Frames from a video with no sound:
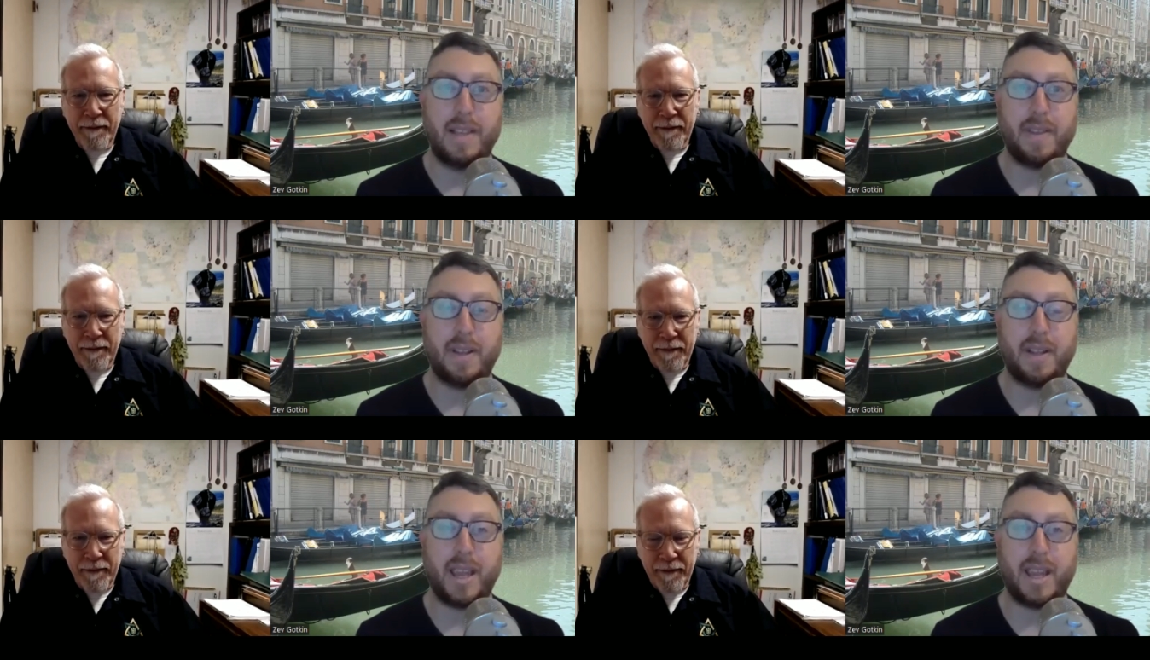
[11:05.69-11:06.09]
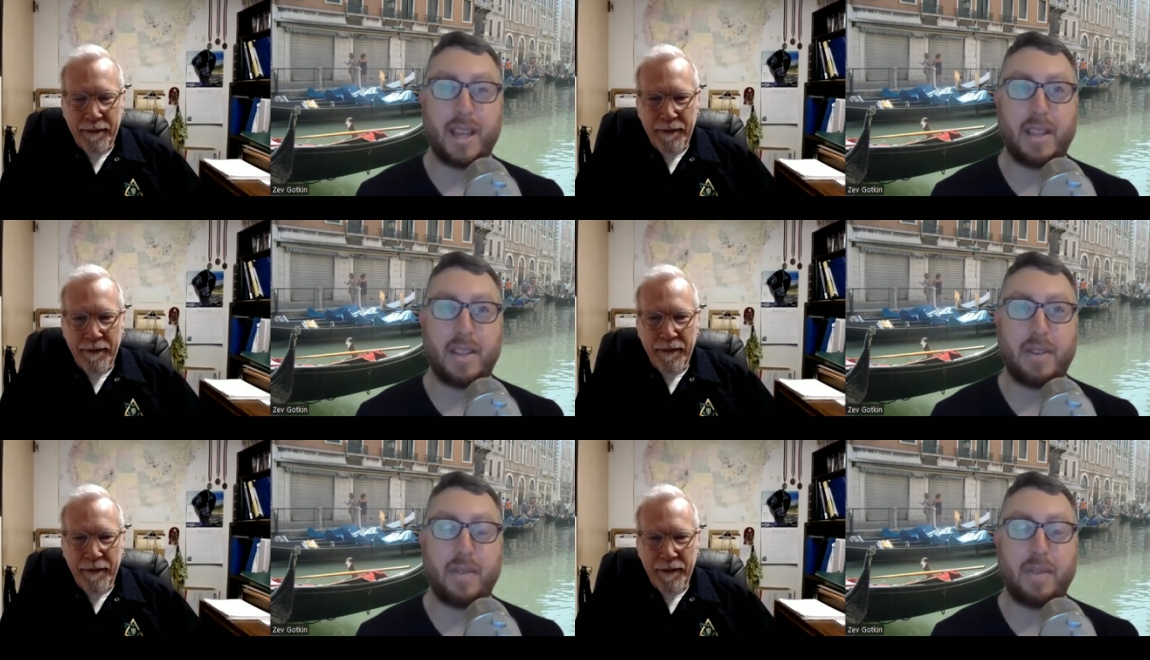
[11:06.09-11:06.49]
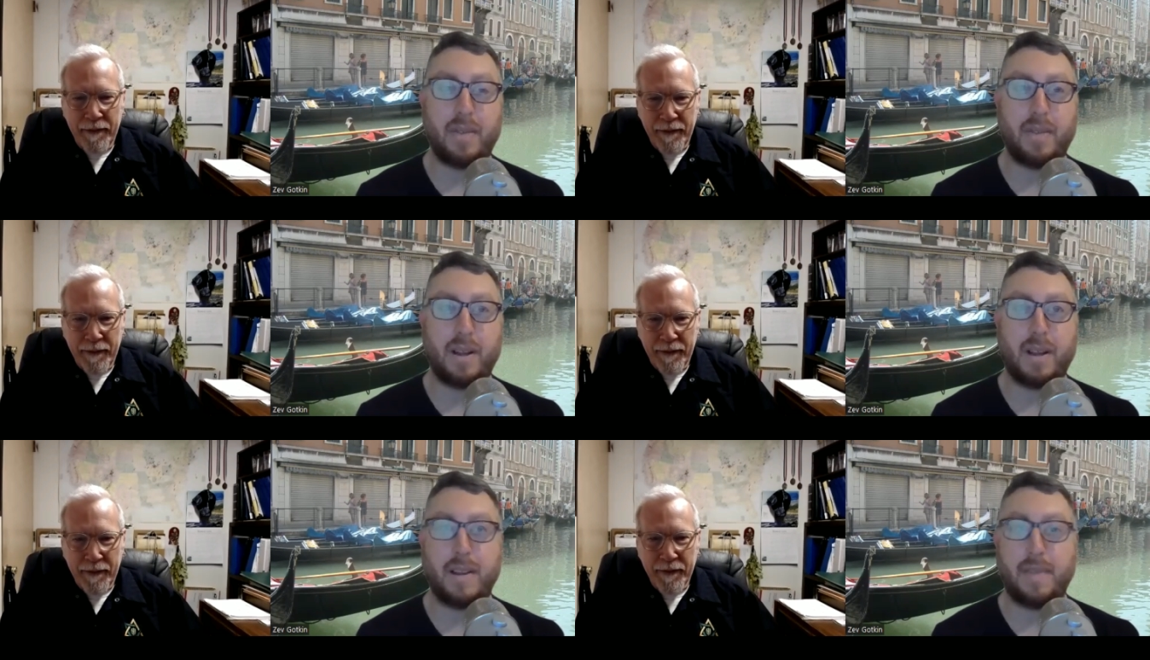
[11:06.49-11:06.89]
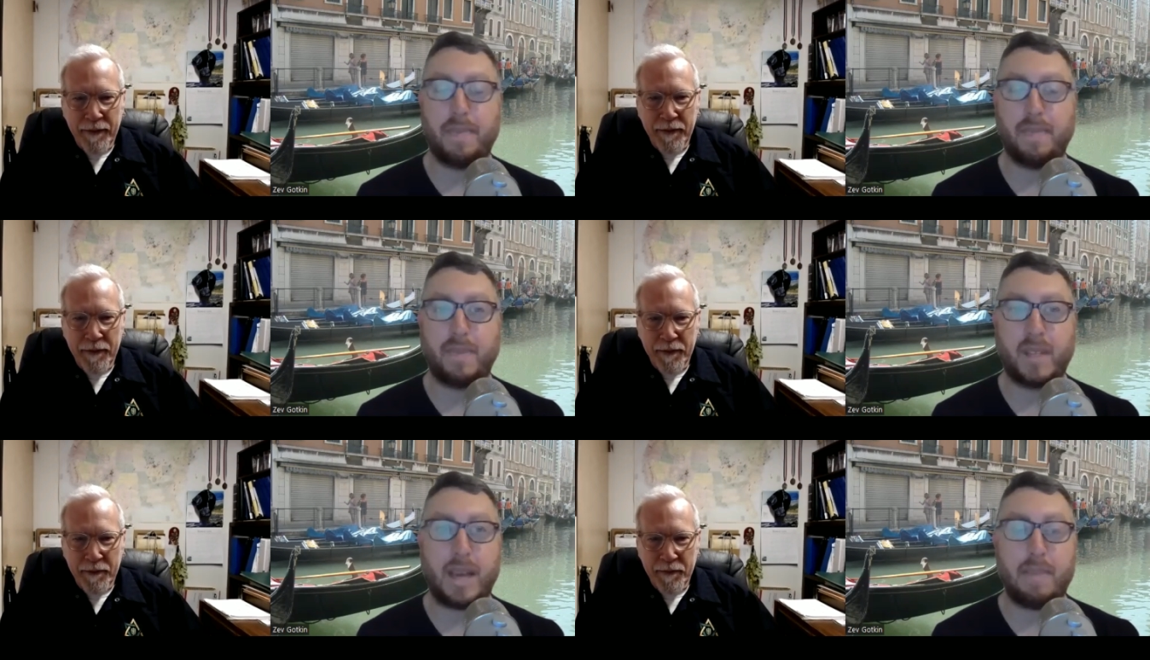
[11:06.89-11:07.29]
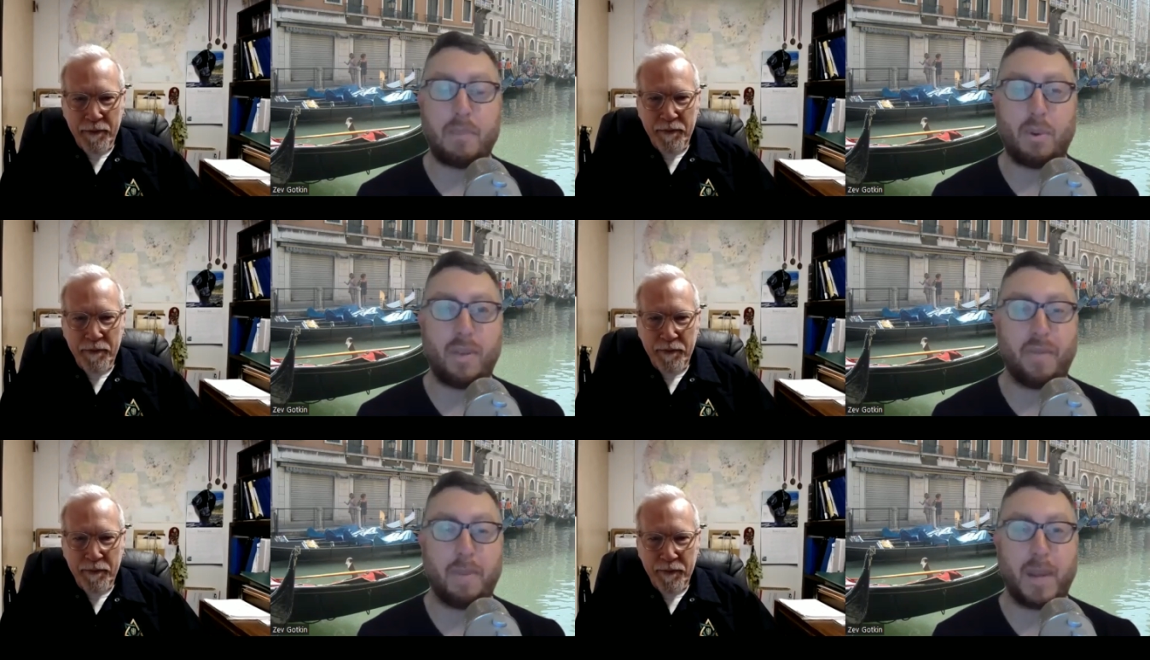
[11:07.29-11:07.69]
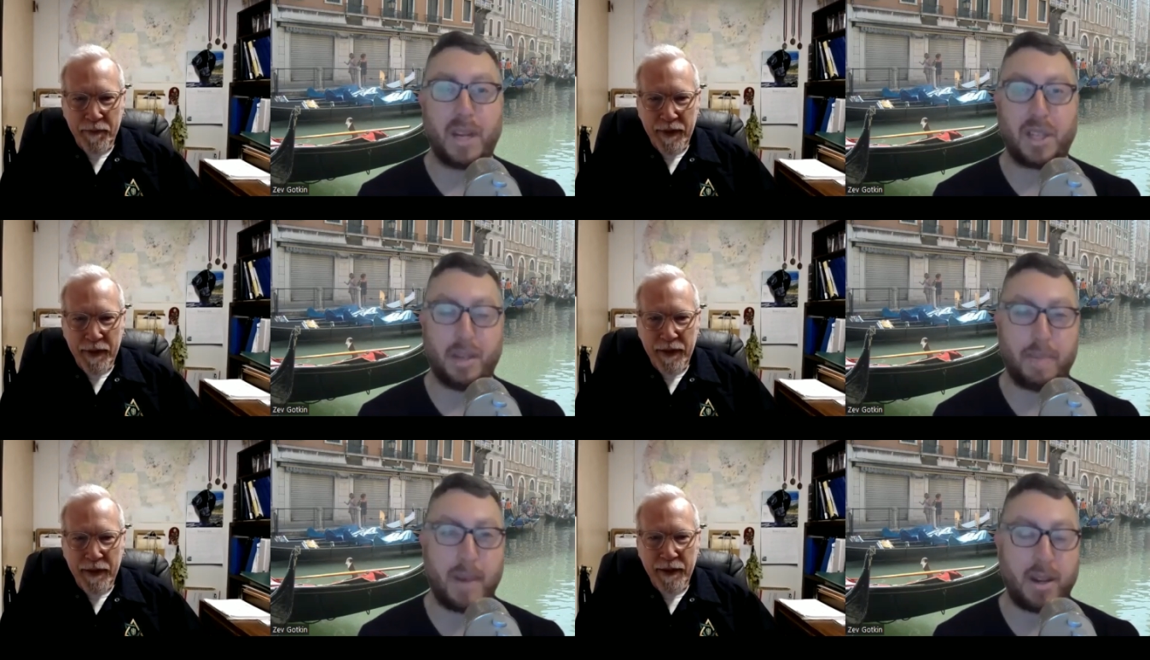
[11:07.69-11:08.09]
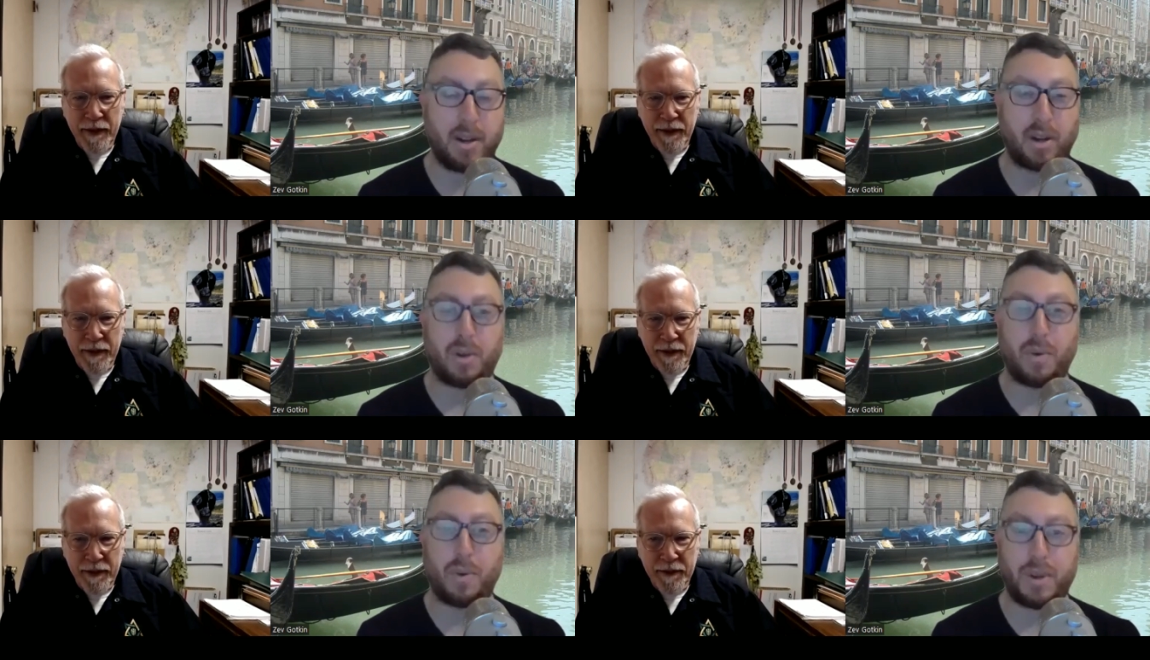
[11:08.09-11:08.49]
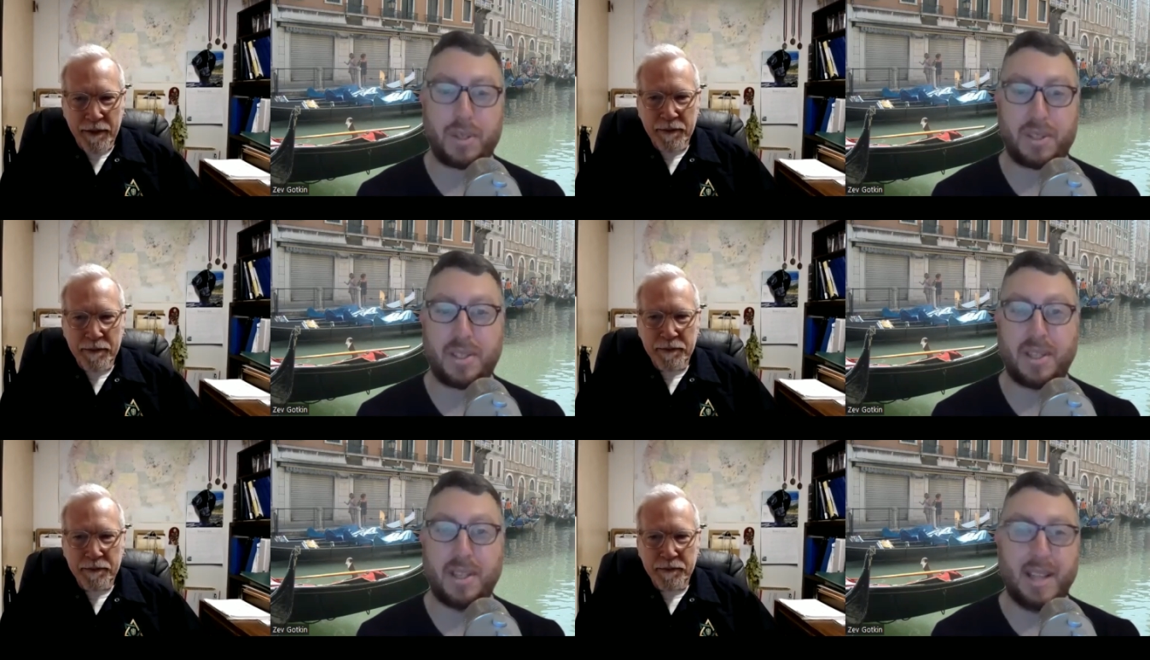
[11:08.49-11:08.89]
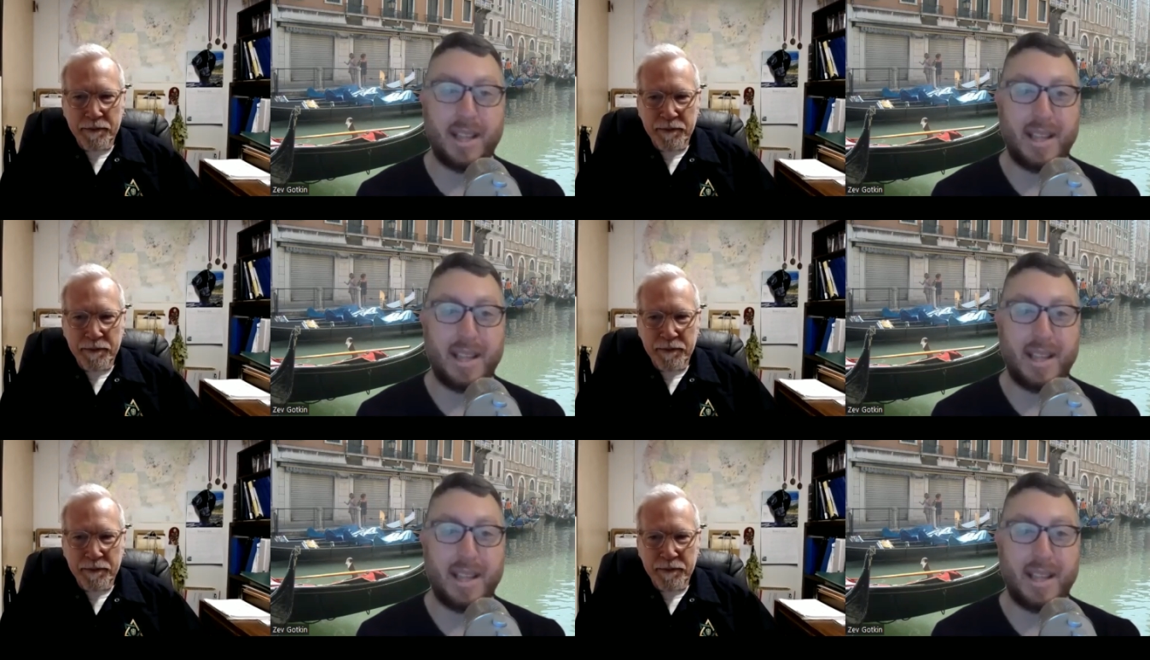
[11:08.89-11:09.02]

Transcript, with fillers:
Speaker 1: the link to uh, get more information about your course.